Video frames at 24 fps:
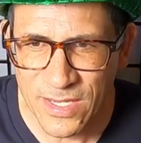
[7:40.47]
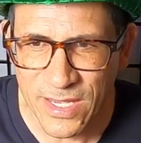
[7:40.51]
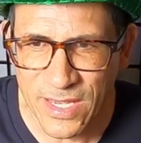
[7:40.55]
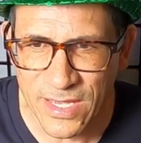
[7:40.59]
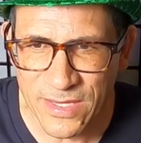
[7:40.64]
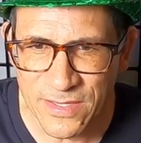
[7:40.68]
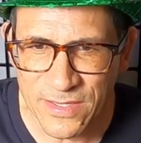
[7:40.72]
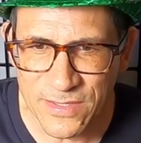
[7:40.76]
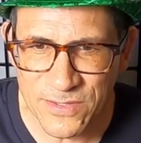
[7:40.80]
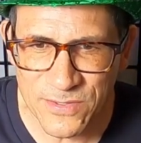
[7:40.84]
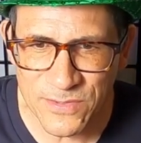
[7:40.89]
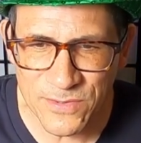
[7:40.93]

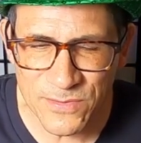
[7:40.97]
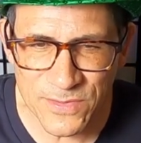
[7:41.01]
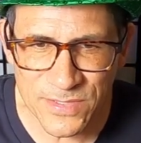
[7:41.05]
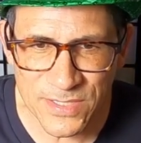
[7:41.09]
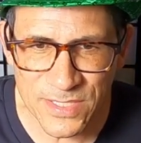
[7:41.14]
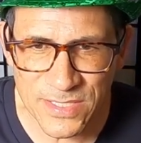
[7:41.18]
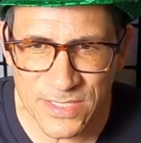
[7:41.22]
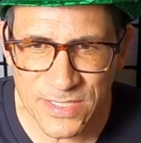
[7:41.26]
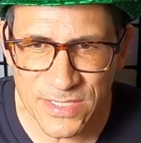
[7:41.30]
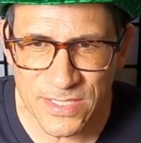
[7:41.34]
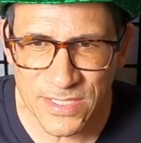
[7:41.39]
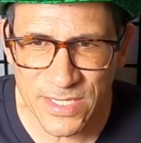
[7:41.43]
and then
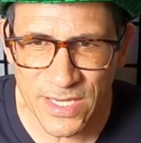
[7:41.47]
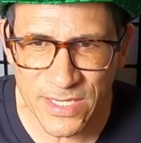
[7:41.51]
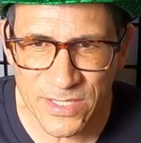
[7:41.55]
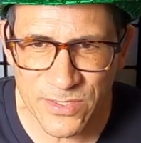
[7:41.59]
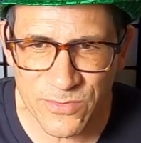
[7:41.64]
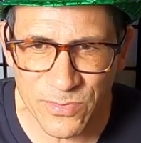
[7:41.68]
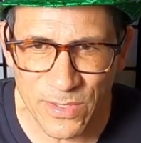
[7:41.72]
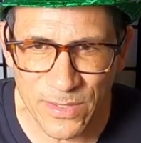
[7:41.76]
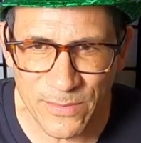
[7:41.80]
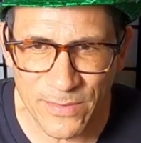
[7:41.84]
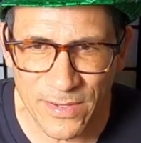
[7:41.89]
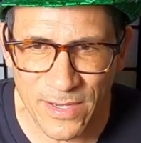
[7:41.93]

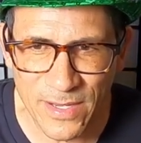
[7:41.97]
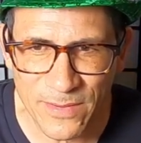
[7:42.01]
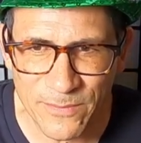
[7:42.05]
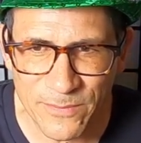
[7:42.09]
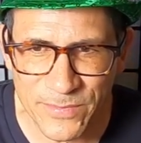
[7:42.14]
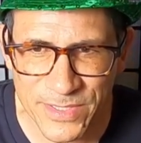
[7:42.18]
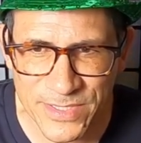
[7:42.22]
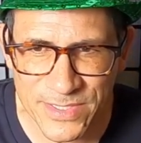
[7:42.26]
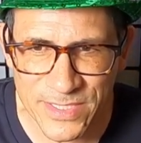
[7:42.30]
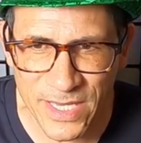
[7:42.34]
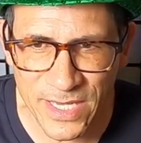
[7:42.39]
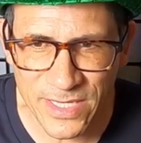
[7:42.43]
268
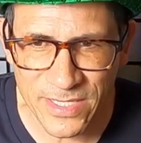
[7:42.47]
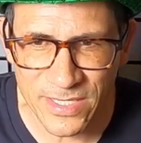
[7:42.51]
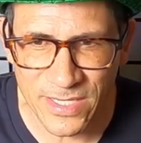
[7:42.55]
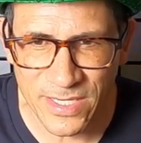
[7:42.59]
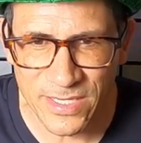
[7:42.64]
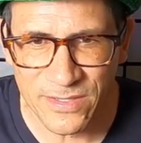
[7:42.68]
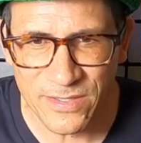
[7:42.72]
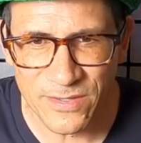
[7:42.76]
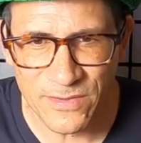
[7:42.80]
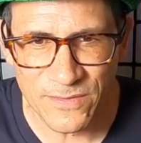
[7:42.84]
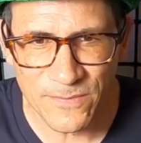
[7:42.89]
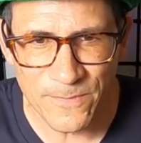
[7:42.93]
right beside
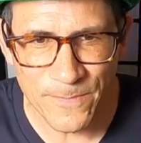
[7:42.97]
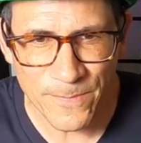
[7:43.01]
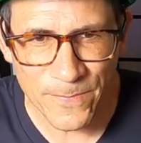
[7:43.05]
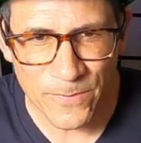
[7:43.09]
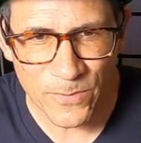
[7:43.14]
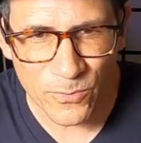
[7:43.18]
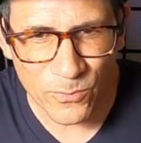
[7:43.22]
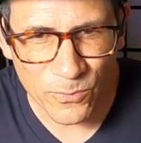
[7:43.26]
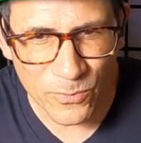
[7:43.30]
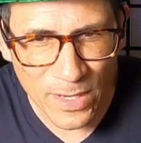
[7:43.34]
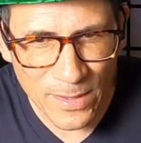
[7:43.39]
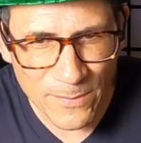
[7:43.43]
it, and then
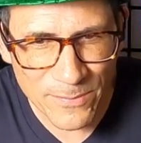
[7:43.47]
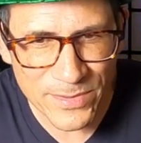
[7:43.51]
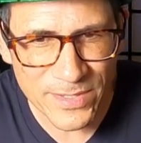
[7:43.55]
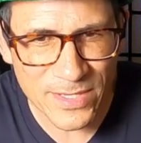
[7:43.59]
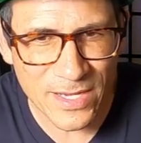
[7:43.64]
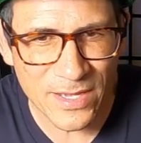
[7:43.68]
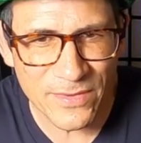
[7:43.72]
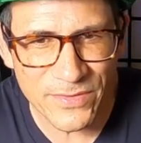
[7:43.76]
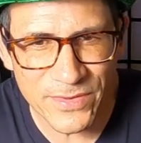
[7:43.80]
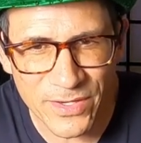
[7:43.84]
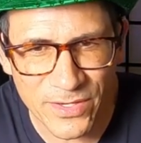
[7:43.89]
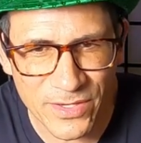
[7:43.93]
right
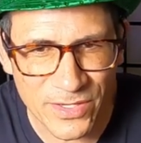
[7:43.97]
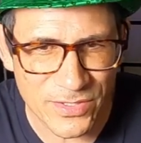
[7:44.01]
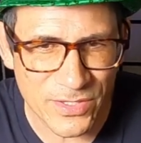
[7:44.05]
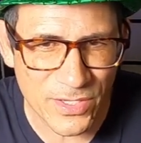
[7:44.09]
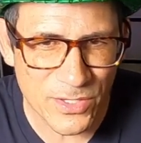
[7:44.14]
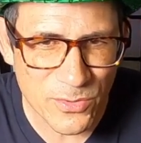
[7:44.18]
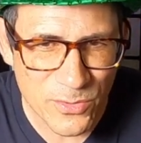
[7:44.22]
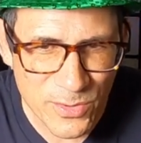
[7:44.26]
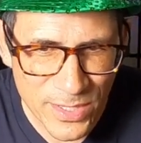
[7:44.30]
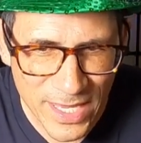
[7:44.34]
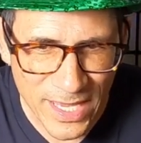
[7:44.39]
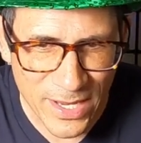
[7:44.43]
beyond there, I know
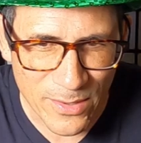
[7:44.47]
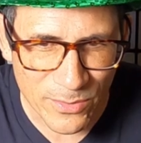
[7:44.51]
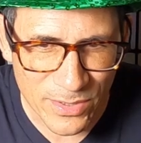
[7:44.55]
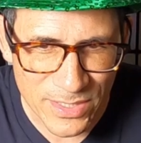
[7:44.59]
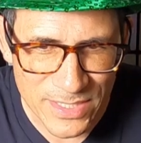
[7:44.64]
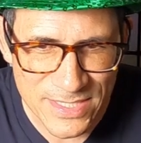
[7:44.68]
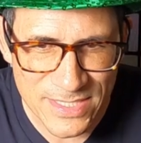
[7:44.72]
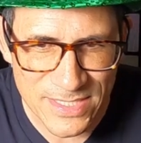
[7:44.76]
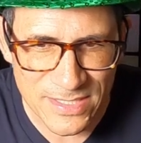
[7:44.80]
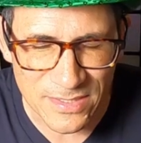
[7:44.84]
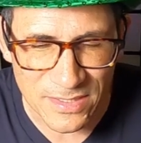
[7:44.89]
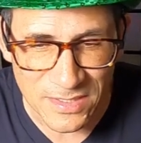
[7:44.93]
you can't
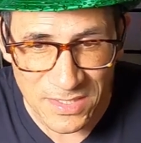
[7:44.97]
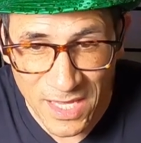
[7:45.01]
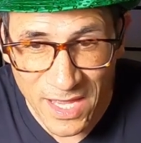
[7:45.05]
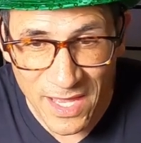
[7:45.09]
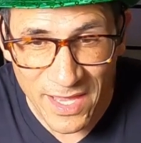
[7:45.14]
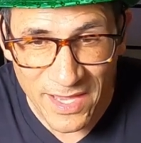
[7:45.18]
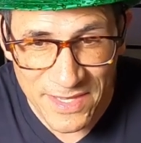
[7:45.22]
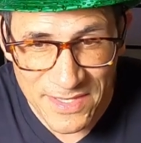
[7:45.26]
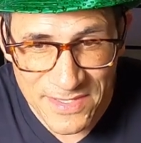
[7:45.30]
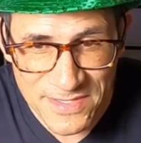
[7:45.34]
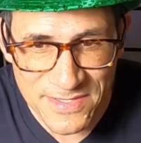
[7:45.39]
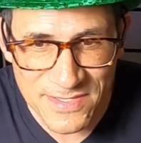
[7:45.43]
really see the
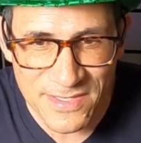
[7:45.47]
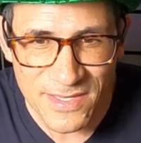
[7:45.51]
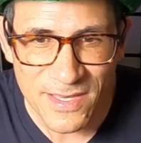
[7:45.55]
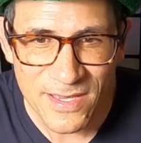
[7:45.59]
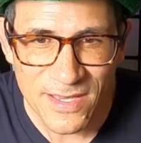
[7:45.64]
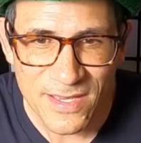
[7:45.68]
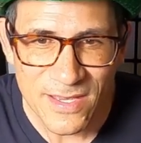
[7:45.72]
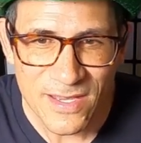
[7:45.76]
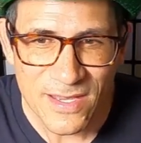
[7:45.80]
lines.